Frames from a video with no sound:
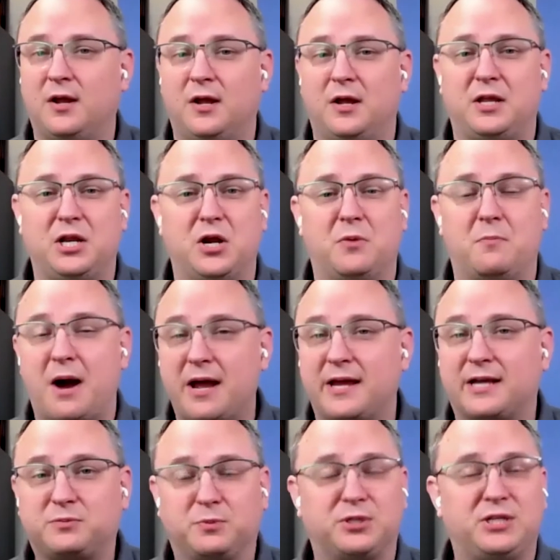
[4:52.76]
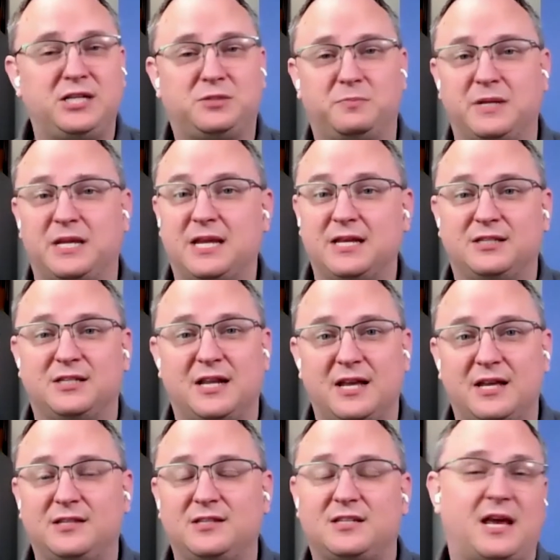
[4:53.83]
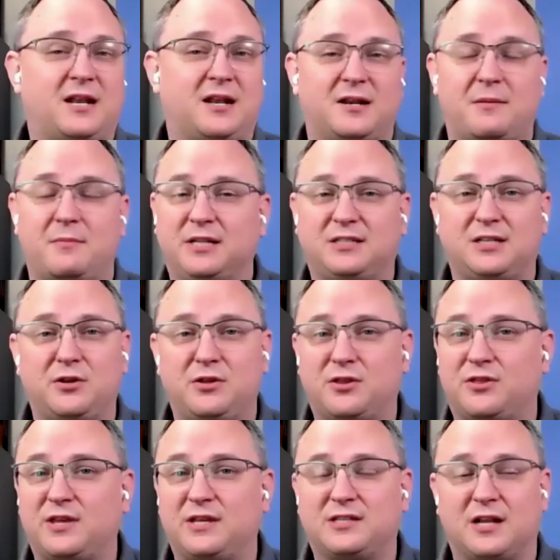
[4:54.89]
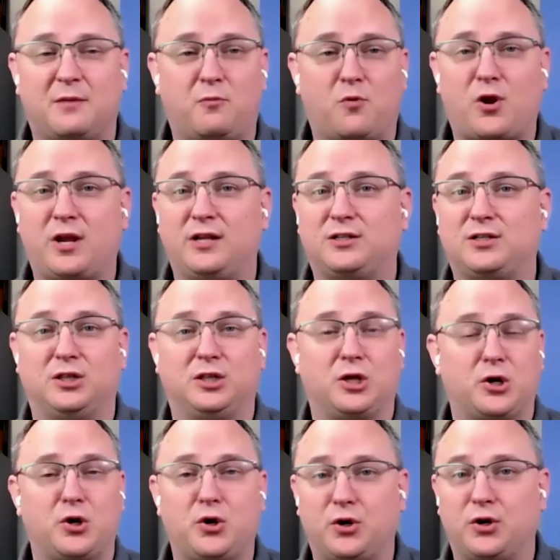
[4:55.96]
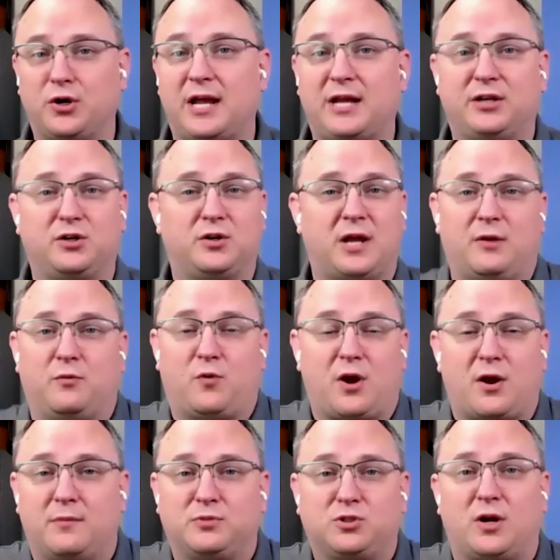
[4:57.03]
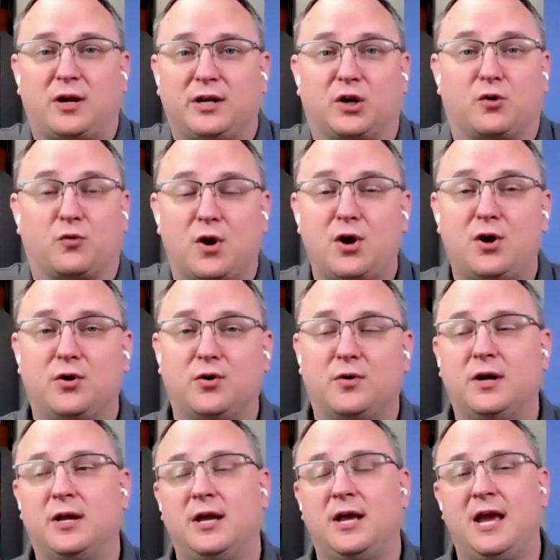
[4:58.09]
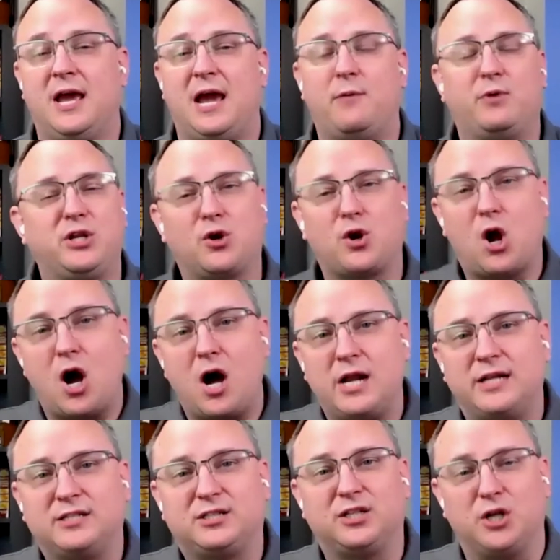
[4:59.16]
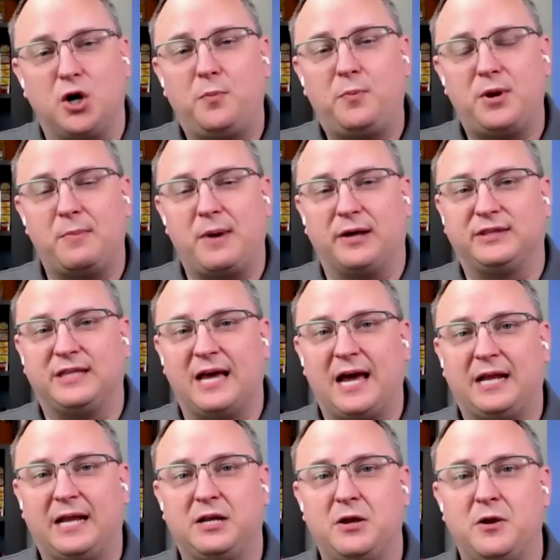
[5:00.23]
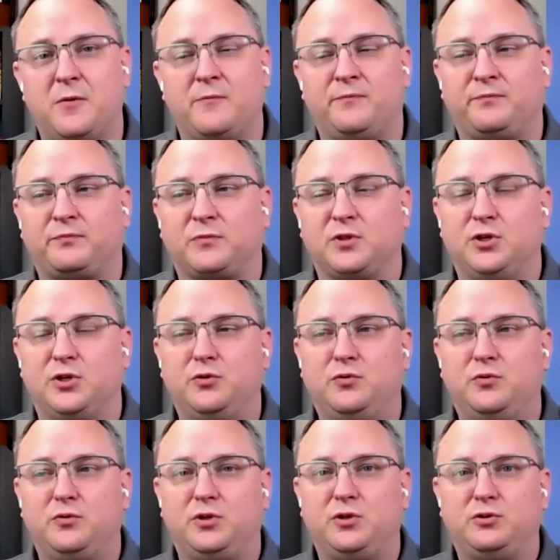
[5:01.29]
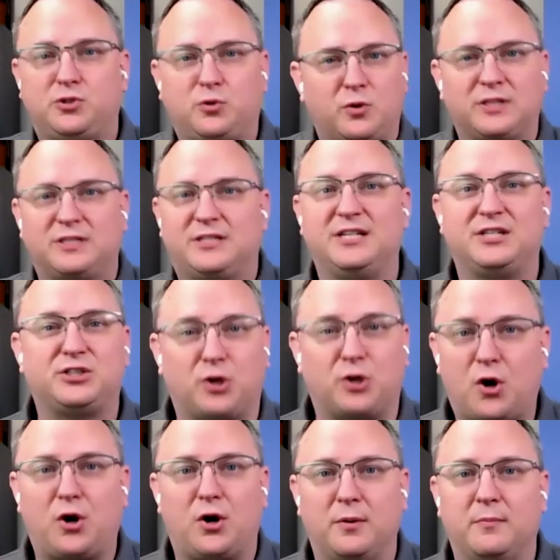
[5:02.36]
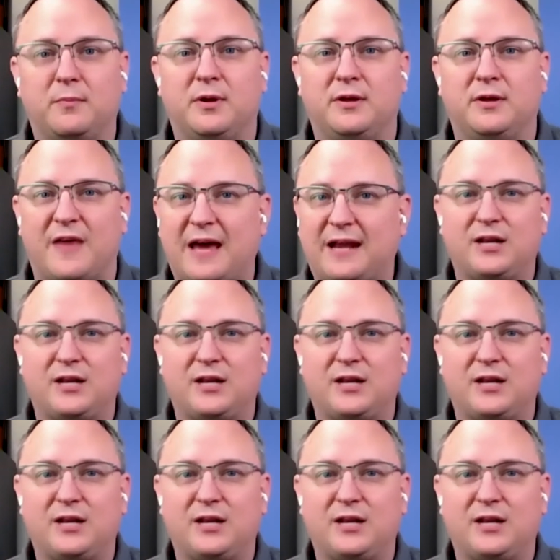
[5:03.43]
my expertise begins and ends, and I'm going to tell you the things that I'm working to learn and where I'm trying to grow. And when you're honest and open about that, you sort of disarm that inner